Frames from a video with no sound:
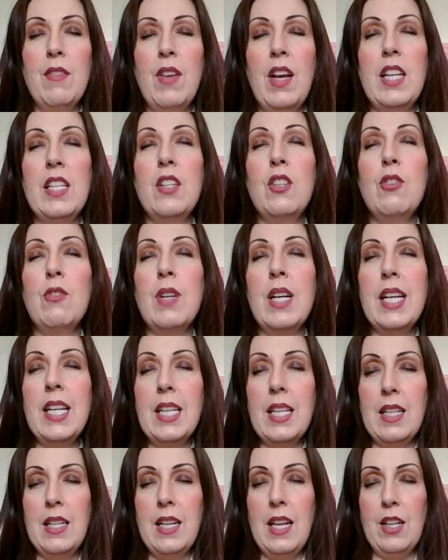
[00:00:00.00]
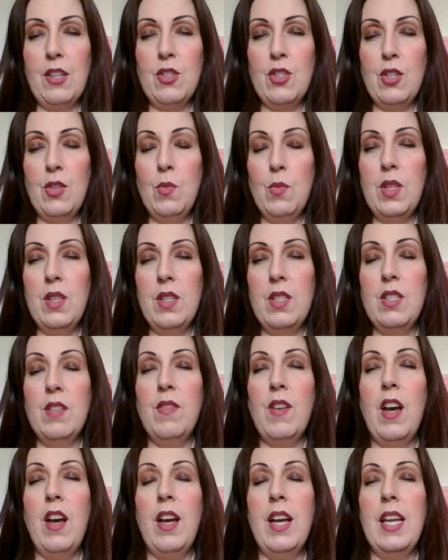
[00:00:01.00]
had a great connection with the
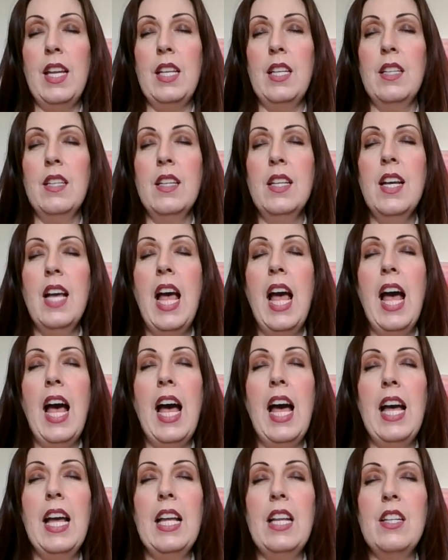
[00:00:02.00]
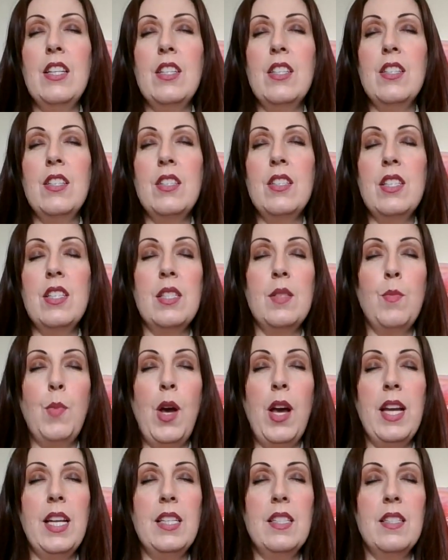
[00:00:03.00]
divine, and
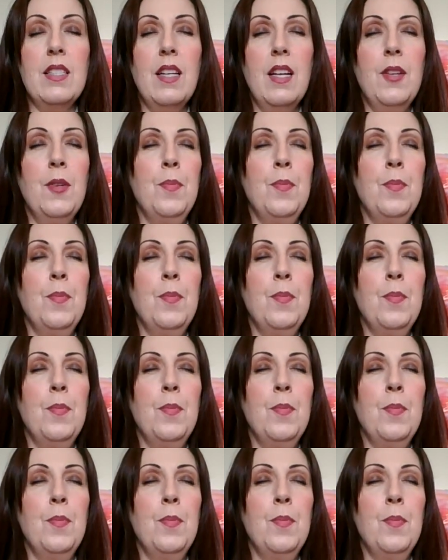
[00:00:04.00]
despite